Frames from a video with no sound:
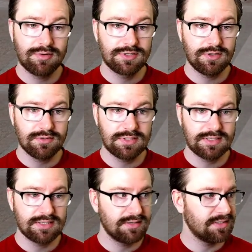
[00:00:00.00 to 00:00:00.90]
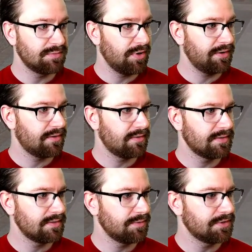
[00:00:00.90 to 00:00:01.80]
solstice this month,
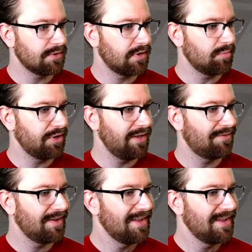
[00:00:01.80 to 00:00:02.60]
which is hard to believe,